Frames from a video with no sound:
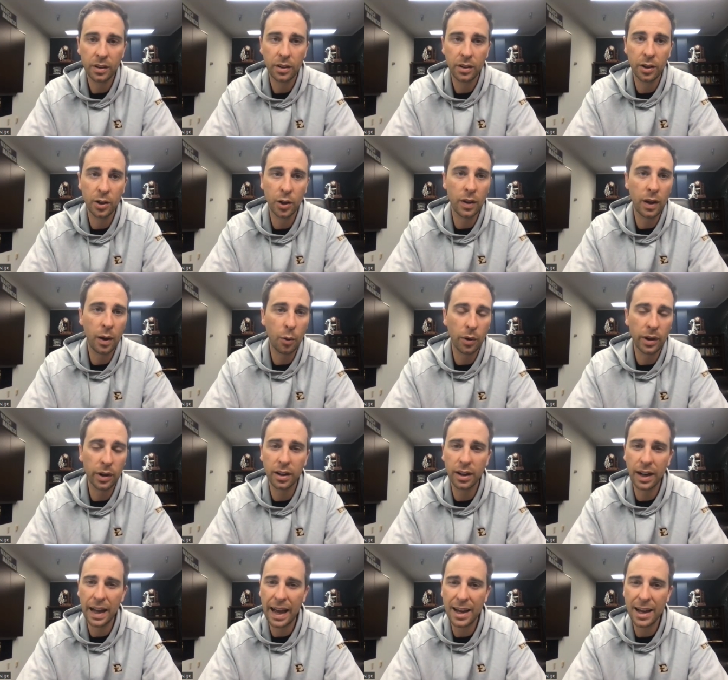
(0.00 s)
you know, that were
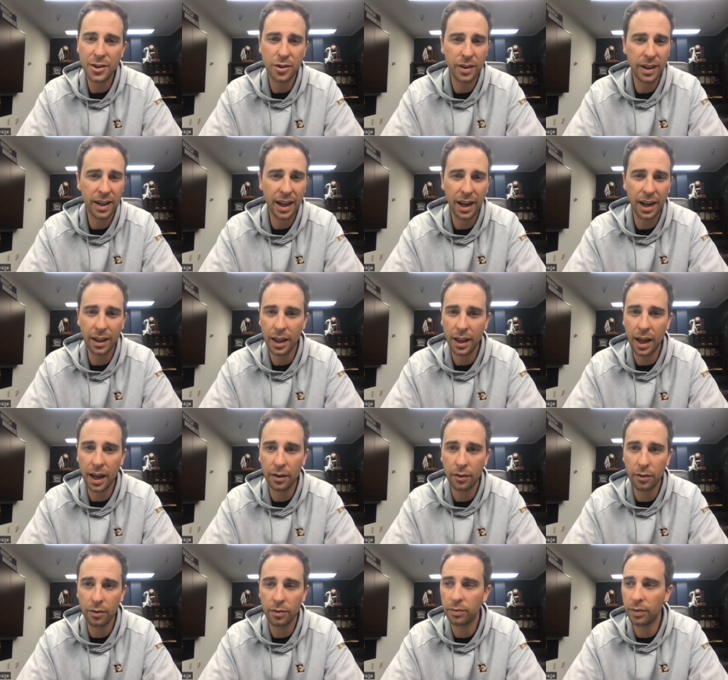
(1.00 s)
here last year. They got a
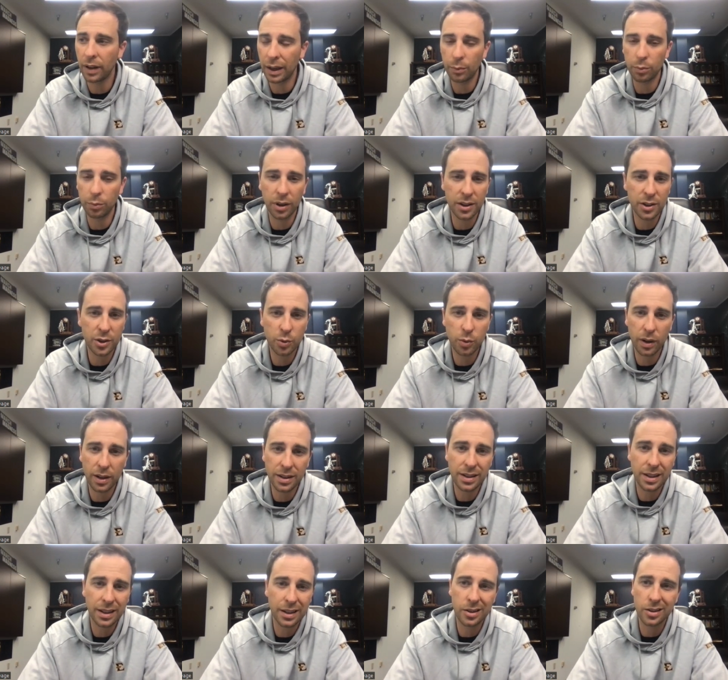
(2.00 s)
lot of like blood, sweat,
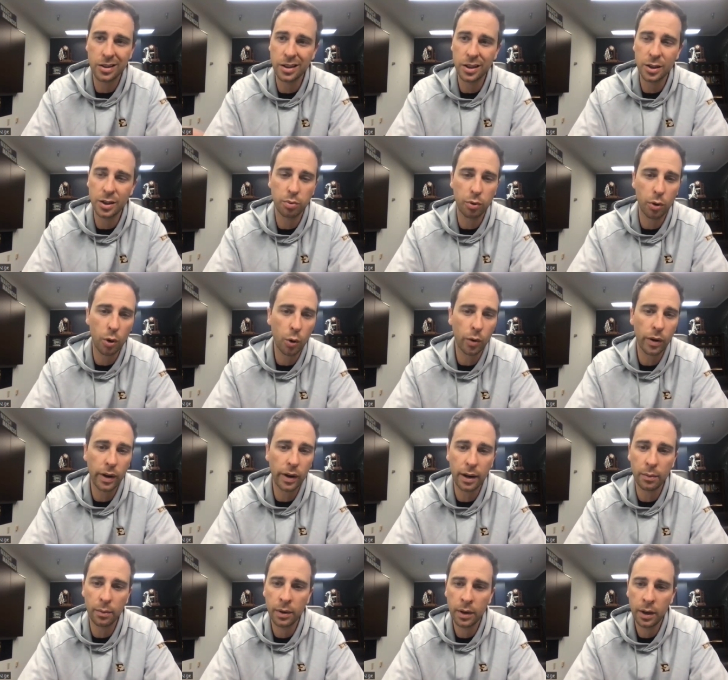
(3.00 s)
and tears in this
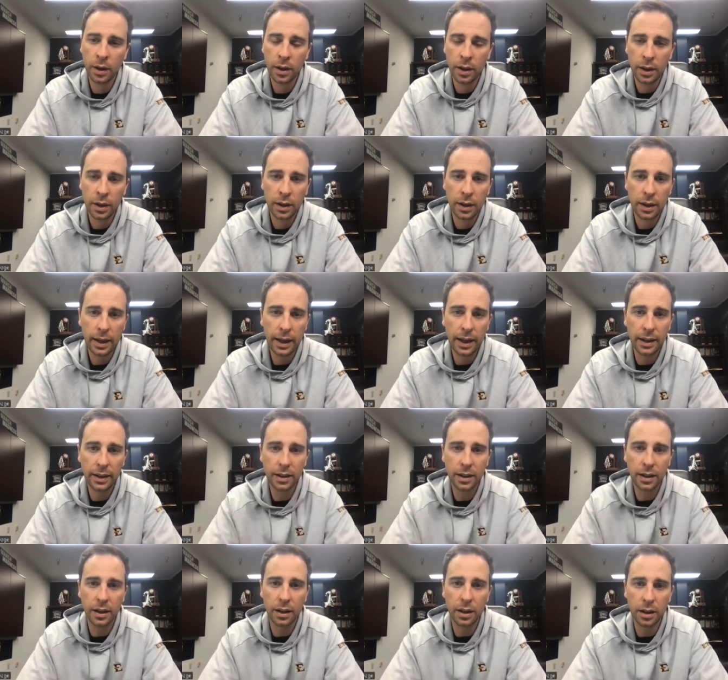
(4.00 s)
program.
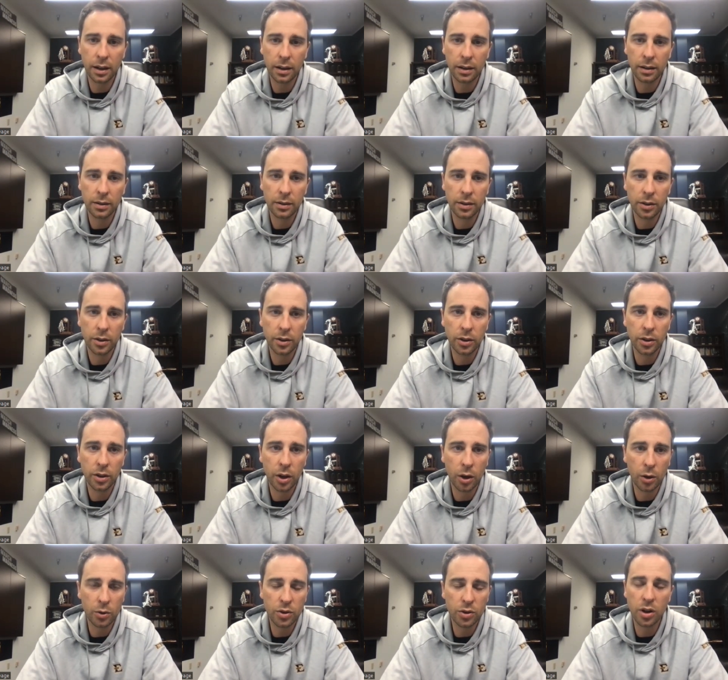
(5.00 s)
And, uh, you
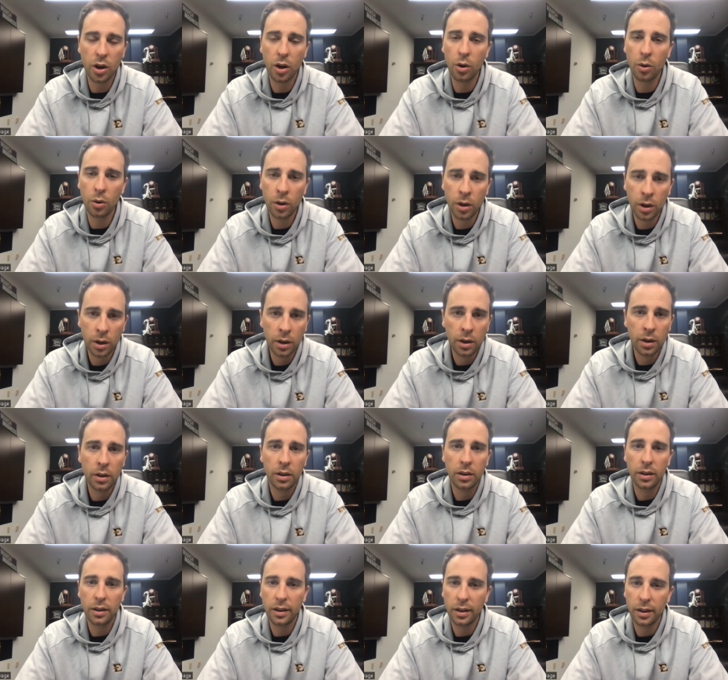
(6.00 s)
know, so,
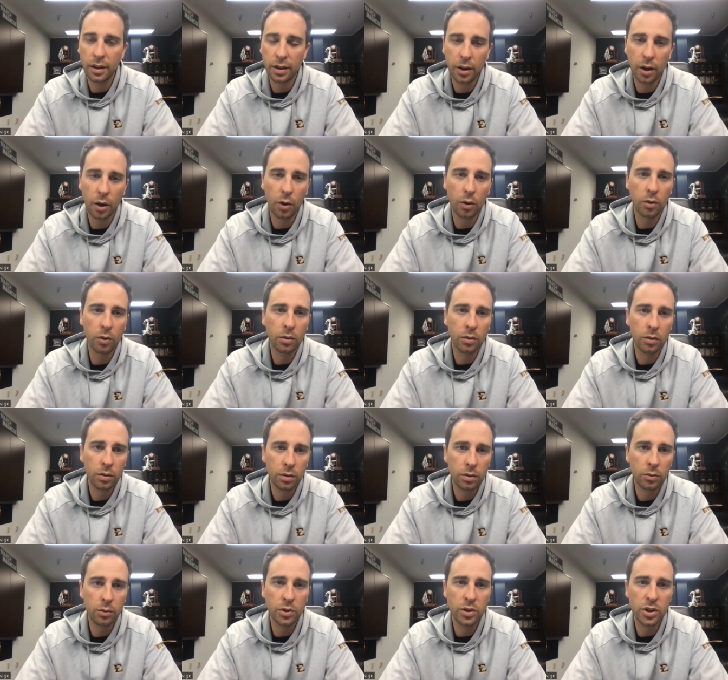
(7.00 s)
you know,
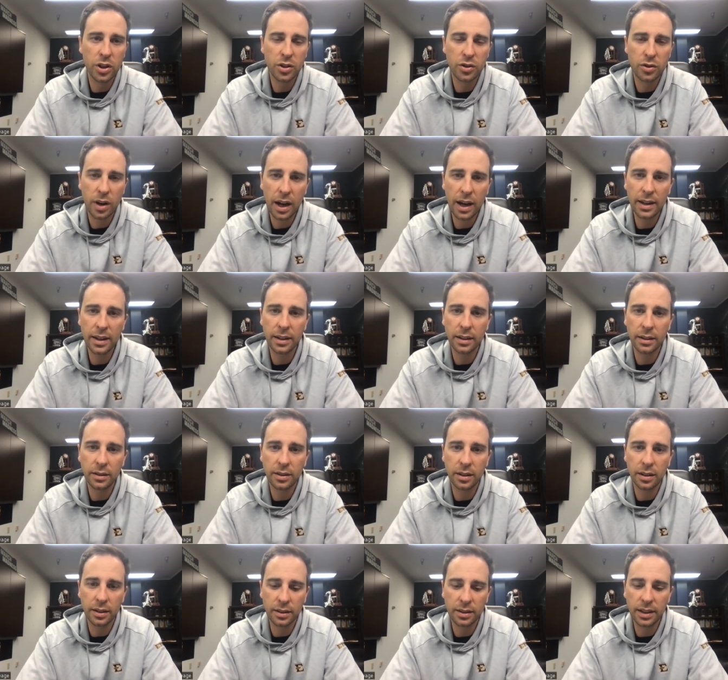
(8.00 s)
we're just trying to,
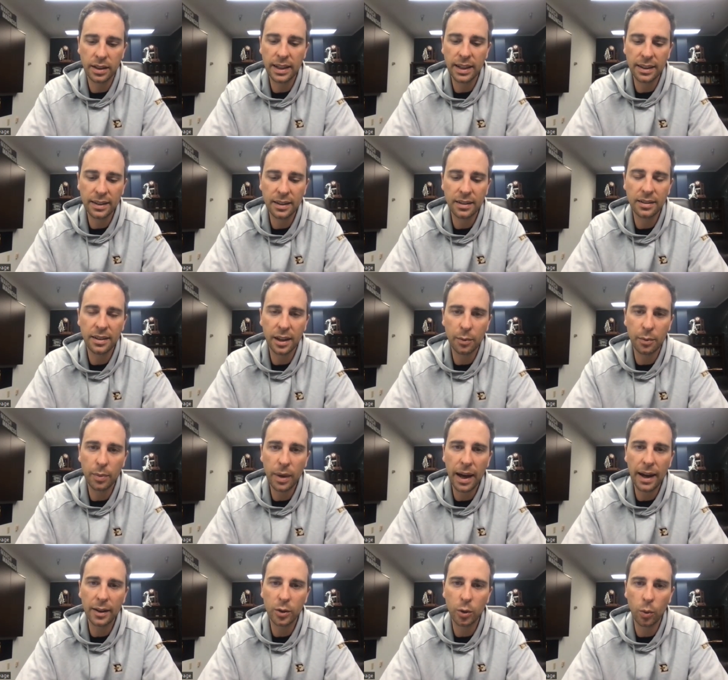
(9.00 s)
to, to get this thing
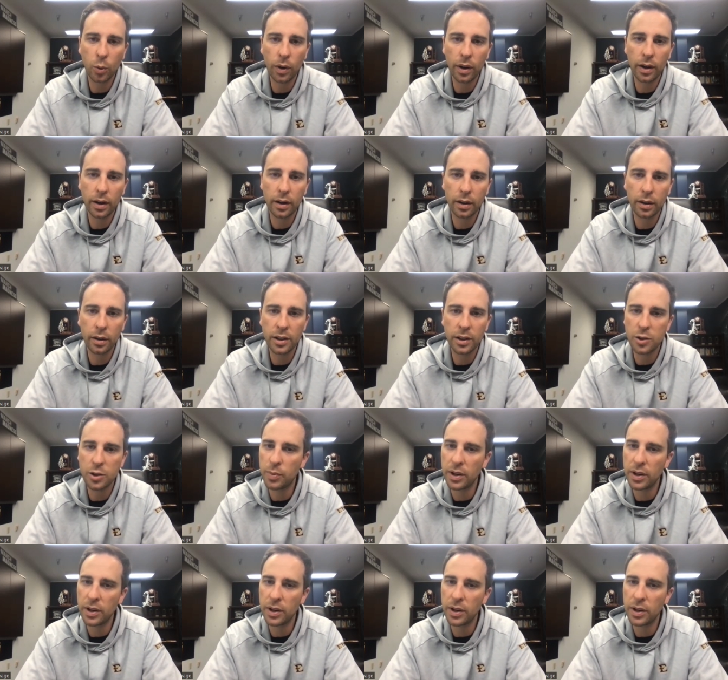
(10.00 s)
back to where it's